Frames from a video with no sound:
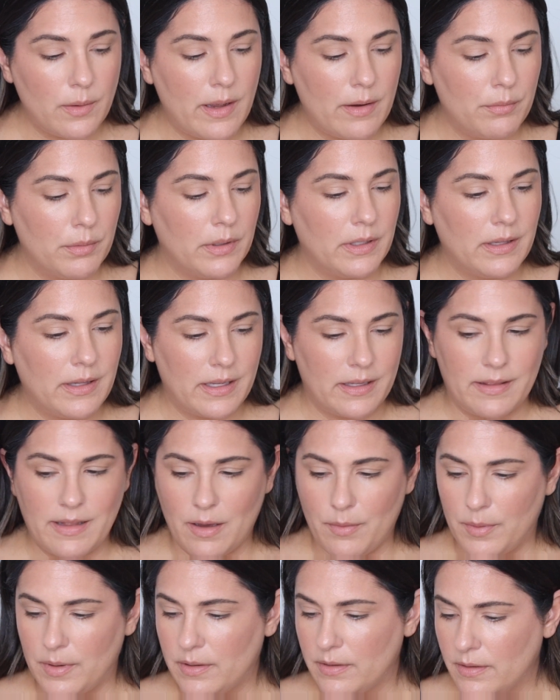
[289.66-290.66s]
I really like
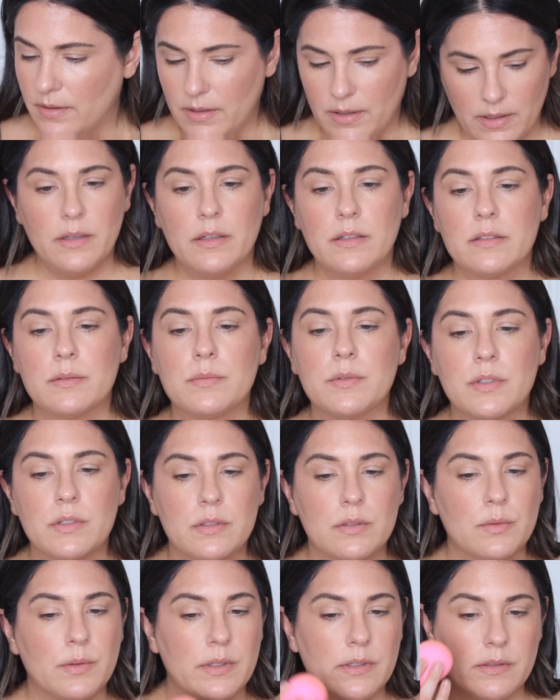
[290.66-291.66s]
that one. So I'm
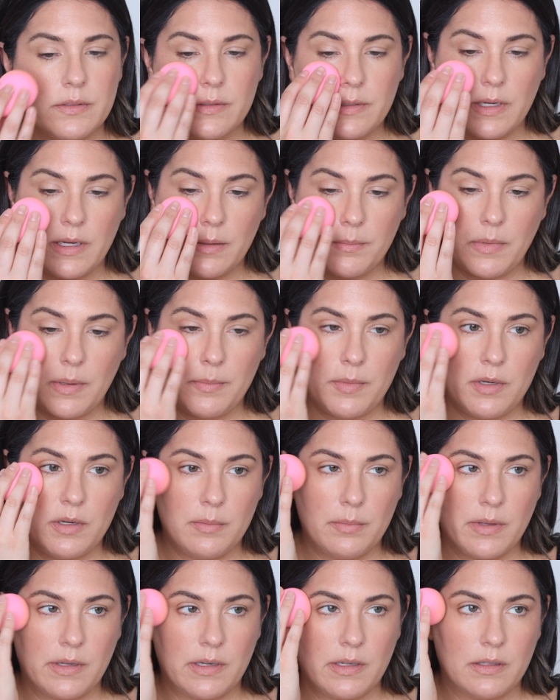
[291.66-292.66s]
just going to take my beauty
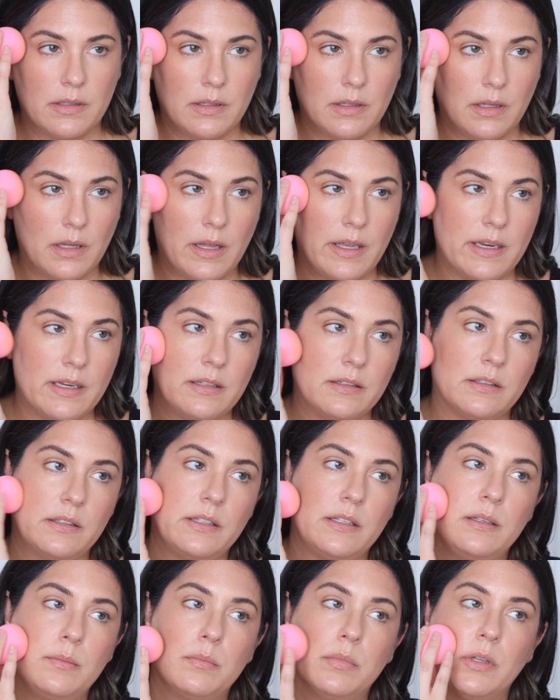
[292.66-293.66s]
blender and
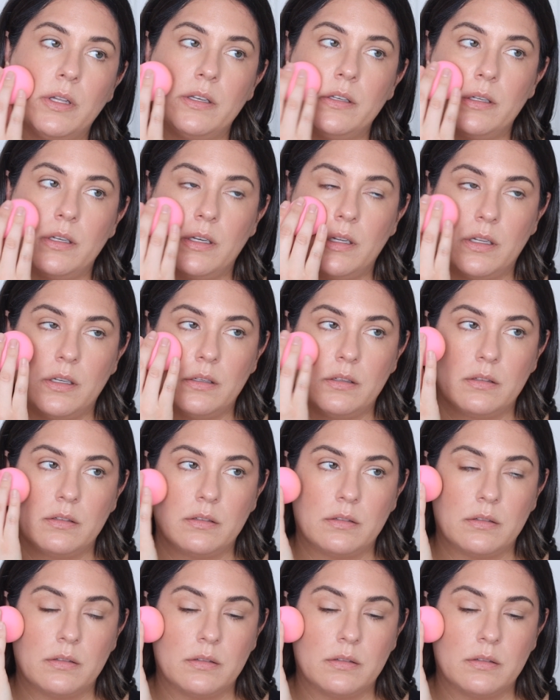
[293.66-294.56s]
lightly blend it in.